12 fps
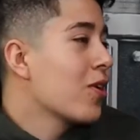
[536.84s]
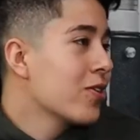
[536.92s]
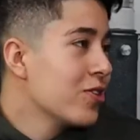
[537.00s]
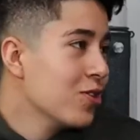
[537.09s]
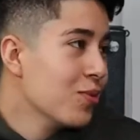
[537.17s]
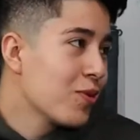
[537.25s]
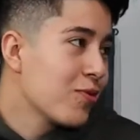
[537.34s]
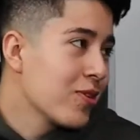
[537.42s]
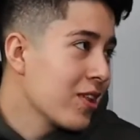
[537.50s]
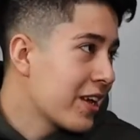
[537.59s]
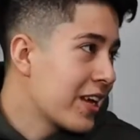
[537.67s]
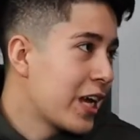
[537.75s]
card do you prefer,
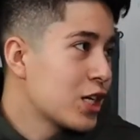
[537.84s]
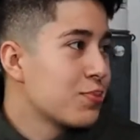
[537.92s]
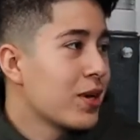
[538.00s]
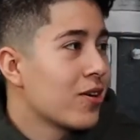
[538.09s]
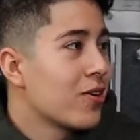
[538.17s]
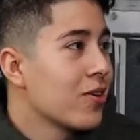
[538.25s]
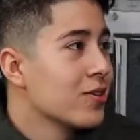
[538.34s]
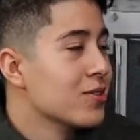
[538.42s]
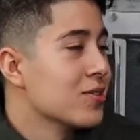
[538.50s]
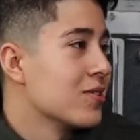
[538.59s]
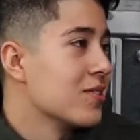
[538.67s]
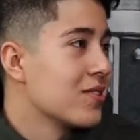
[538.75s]
like cashback cards
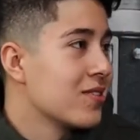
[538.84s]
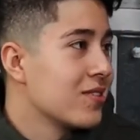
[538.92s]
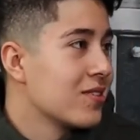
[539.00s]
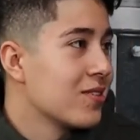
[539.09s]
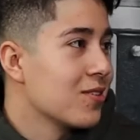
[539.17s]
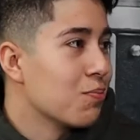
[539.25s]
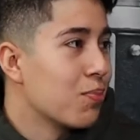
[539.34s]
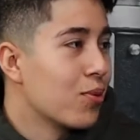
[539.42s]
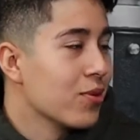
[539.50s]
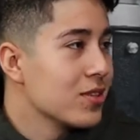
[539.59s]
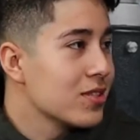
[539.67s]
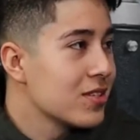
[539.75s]
or
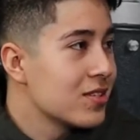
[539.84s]
points?